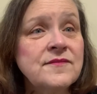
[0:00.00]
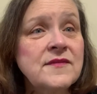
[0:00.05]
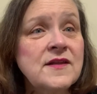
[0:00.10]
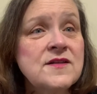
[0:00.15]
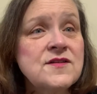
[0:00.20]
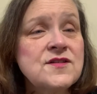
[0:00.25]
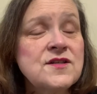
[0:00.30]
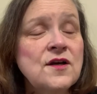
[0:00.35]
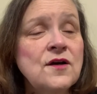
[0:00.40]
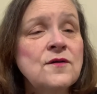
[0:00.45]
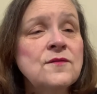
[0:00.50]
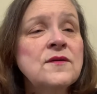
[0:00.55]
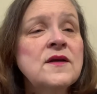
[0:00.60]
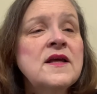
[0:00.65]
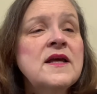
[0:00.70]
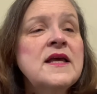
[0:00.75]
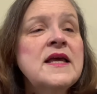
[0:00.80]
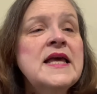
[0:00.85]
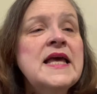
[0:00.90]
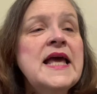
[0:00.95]
So
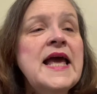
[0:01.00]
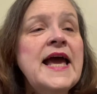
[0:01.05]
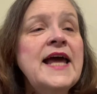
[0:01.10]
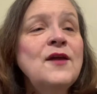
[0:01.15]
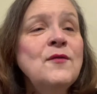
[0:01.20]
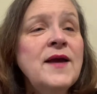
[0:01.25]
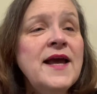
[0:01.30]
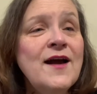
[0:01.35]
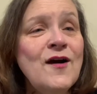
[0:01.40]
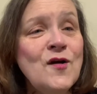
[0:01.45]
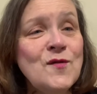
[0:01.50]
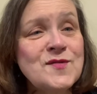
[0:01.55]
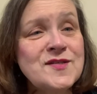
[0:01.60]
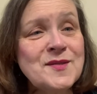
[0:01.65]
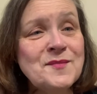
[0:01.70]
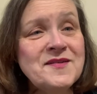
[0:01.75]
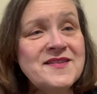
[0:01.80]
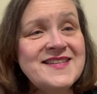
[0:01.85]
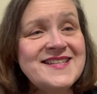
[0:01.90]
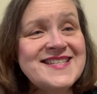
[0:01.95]
anyway, I hope
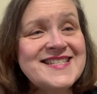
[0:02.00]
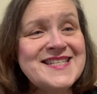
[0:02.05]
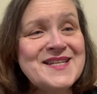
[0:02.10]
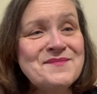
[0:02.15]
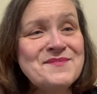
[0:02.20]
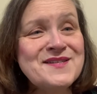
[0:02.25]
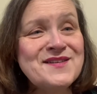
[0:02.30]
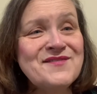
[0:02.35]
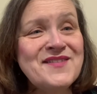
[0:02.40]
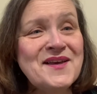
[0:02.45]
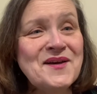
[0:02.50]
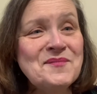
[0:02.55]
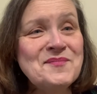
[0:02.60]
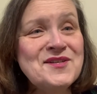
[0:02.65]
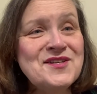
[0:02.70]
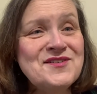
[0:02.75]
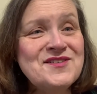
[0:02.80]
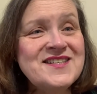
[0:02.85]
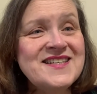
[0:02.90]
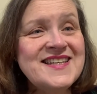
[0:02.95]
some of these tips have helped
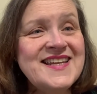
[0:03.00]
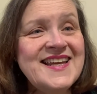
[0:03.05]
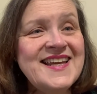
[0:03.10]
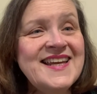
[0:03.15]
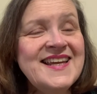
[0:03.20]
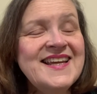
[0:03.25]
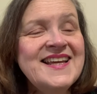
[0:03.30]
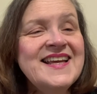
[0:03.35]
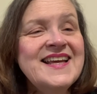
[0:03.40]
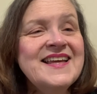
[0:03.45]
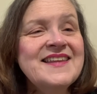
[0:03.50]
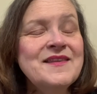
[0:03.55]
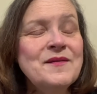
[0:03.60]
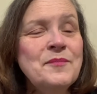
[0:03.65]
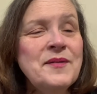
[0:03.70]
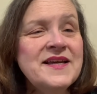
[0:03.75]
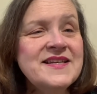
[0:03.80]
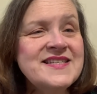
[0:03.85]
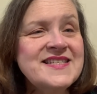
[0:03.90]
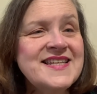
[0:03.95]
you today. The
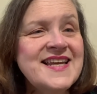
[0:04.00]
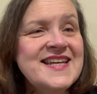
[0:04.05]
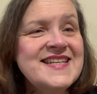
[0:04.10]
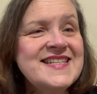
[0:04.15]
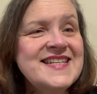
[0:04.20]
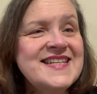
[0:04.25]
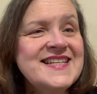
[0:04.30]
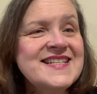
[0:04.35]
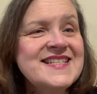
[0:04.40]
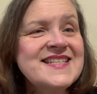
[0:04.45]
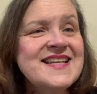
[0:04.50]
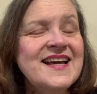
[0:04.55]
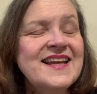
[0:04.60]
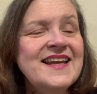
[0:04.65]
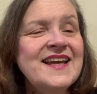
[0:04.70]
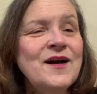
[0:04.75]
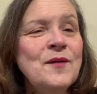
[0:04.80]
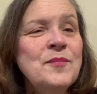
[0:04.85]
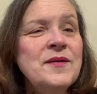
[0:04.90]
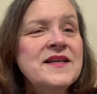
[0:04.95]
best ideas on
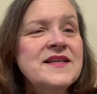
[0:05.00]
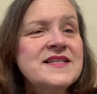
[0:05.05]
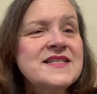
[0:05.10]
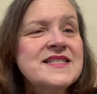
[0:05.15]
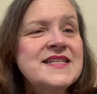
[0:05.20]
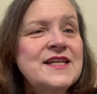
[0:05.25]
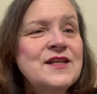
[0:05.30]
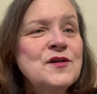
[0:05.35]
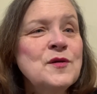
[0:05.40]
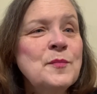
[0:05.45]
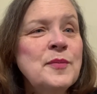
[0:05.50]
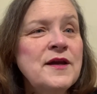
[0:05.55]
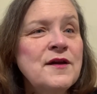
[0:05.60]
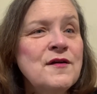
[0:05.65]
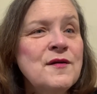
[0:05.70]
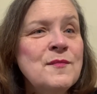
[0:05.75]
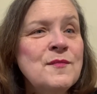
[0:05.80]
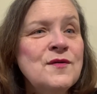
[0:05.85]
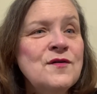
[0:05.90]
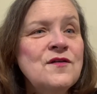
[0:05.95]
helping a senior
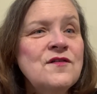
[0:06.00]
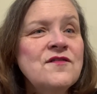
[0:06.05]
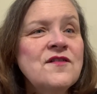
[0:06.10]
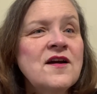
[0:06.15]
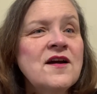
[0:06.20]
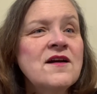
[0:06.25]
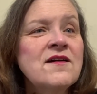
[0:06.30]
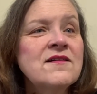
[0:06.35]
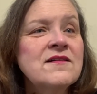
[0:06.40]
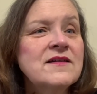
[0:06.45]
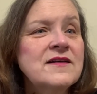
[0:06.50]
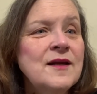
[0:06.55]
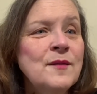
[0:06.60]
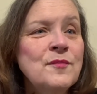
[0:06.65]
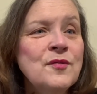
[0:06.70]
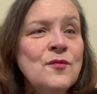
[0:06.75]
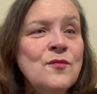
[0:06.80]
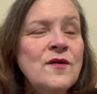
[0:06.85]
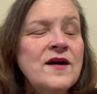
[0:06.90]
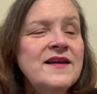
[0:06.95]
parent move are,
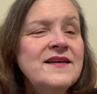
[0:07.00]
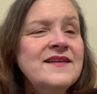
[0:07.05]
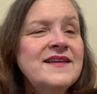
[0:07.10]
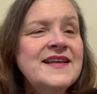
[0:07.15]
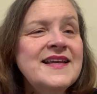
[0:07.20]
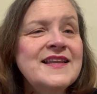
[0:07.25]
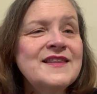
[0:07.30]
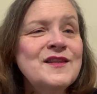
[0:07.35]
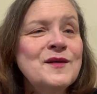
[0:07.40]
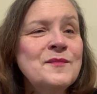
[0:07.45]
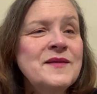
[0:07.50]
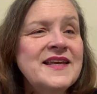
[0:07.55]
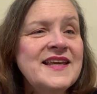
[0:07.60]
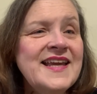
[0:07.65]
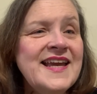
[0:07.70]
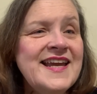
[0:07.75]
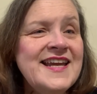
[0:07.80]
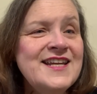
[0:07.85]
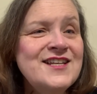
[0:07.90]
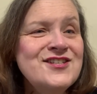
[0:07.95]
number one, get them
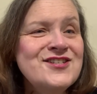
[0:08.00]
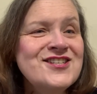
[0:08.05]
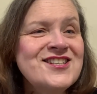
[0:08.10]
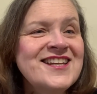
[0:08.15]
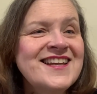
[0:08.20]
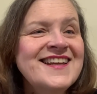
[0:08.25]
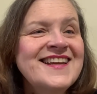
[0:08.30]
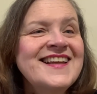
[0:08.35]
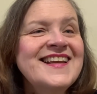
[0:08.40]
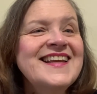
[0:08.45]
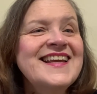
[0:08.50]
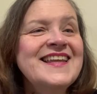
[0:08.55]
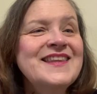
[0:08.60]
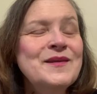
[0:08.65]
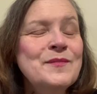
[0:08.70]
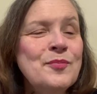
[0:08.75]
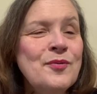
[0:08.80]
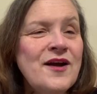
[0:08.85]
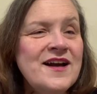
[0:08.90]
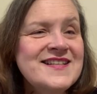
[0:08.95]
engaged in the
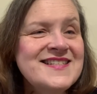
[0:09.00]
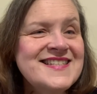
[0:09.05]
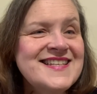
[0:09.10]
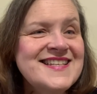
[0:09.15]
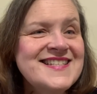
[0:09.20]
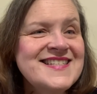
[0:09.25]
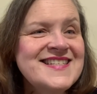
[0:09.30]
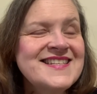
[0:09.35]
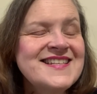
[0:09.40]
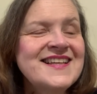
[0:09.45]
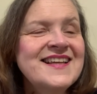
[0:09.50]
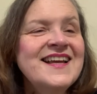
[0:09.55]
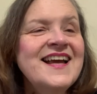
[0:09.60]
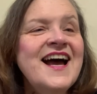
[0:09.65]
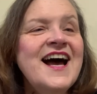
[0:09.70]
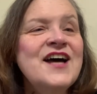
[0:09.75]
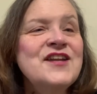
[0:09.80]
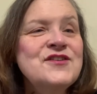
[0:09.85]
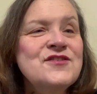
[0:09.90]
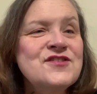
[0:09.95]
process.
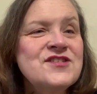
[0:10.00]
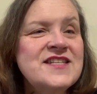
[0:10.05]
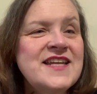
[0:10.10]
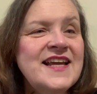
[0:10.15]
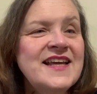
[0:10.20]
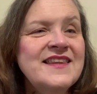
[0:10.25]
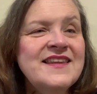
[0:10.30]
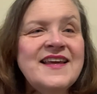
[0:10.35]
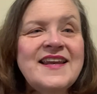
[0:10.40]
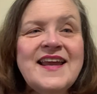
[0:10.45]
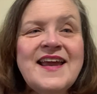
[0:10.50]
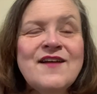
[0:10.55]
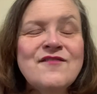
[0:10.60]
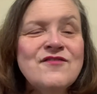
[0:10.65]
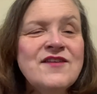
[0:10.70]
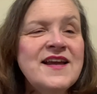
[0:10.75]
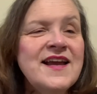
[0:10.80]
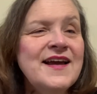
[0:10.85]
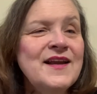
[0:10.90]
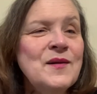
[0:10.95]
Understand that
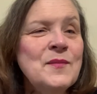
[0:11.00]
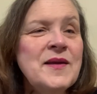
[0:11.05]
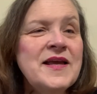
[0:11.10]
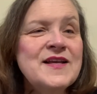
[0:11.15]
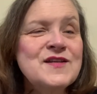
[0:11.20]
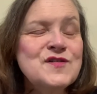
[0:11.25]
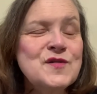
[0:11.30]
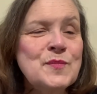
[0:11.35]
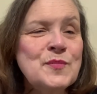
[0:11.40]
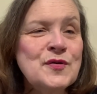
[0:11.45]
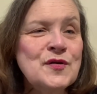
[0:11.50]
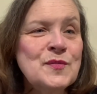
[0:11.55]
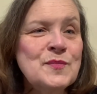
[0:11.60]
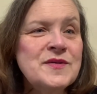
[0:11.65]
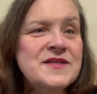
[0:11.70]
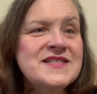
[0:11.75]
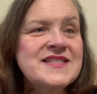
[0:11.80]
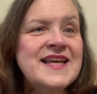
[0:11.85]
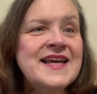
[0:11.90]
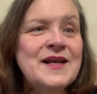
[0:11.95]
every item has a
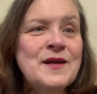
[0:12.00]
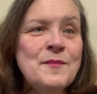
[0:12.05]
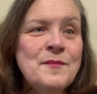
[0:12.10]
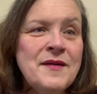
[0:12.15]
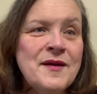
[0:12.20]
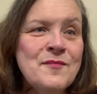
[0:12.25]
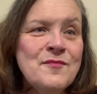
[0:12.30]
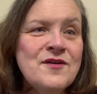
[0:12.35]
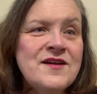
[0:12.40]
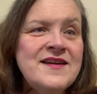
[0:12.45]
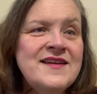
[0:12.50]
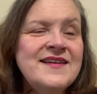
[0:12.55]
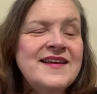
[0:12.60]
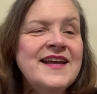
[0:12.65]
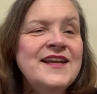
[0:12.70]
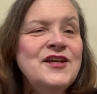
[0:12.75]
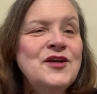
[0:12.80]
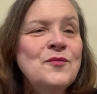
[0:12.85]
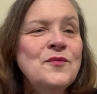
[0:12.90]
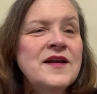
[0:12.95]
purpose and a memory,
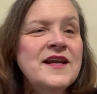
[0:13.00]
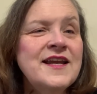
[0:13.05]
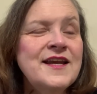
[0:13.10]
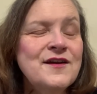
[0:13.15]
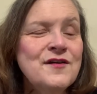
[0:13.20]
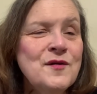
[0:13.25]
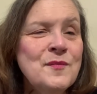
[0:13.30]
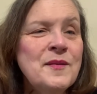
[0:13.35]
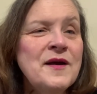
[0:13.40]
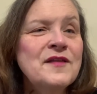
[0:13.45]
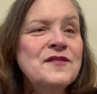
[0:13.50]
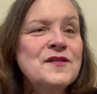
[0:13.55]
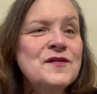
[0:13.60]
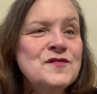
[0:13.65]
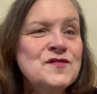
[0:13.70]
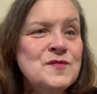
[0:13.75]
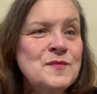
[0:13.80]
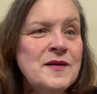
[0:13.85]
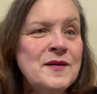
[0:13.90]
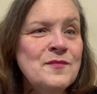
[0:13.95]
and you want to hear about
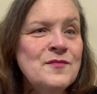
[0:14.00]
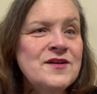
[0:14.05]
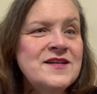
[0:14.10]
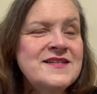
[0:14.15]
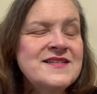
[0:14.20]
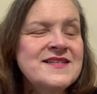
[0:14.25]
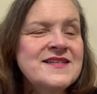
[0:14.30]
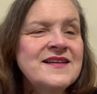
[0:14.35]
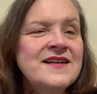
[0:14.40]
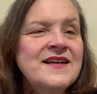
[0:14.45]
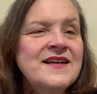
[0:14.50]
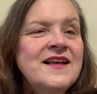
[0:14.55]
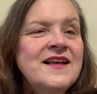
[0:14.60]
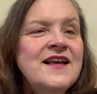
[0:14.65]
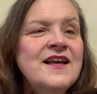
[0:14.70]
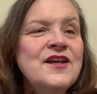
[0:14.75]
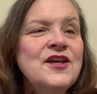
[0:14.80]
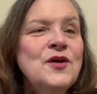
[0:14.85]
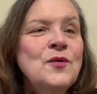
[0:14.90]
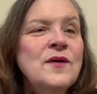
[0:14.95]
those memories.
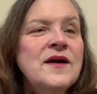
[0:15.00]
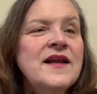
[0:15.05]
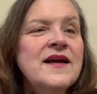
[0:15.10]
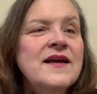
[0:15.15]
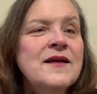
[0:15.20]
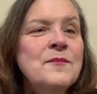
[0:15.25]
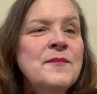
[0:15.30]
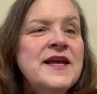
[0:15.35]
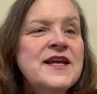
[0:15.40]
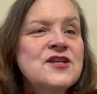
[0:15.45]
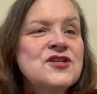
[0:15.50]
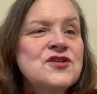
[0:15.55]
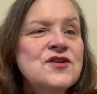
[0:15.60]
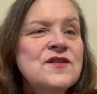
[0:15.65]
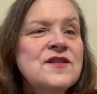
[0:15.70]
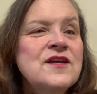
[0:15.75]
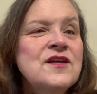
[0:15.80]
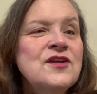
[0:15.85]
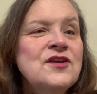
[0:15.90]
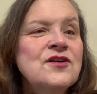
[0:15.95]
You want to make sure
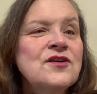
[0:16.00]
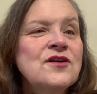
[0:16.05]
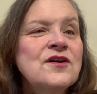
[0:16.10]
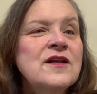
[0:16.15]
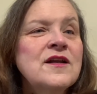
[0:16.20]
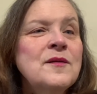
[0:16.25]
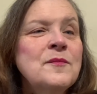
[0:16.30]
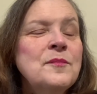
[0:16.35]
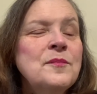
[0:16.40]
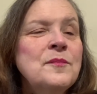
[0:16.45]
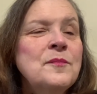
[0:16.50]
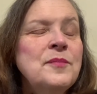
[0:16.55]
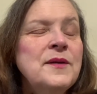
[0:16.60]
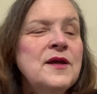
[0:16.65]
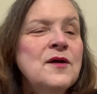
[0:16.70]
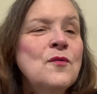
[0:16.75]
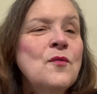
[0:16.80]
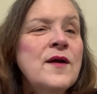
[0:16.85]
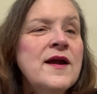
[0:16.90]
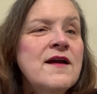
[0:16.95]
that you're going to be
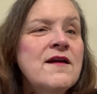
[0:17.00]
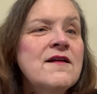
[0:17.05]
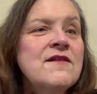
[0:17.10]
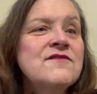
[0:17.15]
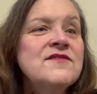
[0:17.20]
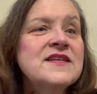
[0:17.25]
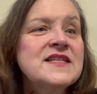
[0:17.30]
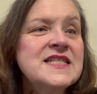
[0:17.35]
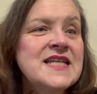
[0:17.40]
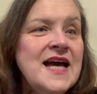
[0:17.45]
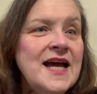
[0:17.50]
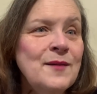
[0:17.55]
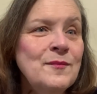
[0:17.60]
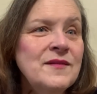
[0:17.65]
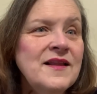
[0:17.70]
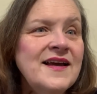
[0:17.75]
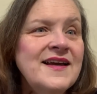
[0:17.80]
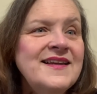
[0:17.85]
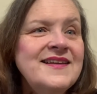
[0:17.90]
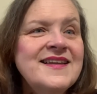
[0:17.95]
aware of the
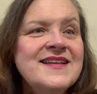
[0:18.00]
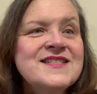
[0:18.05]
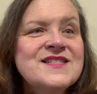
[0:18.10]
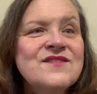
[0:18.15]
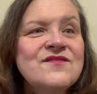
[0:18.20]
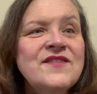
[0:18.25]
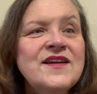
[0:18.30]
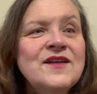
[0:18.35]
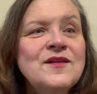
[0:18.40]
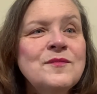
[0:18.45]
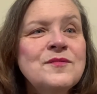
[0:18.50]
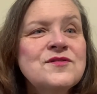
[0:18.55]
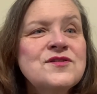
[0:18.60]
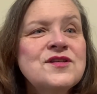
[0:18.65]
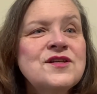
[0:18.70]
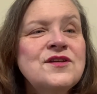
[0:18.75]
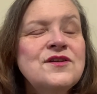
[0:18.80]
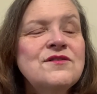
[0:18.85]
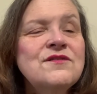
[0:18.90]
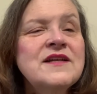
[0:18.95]
timeline that's available
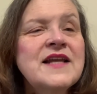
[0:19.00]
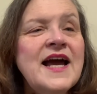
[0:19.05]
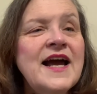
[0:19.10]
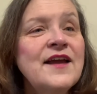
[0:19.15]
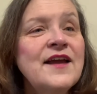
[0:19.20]
to you and how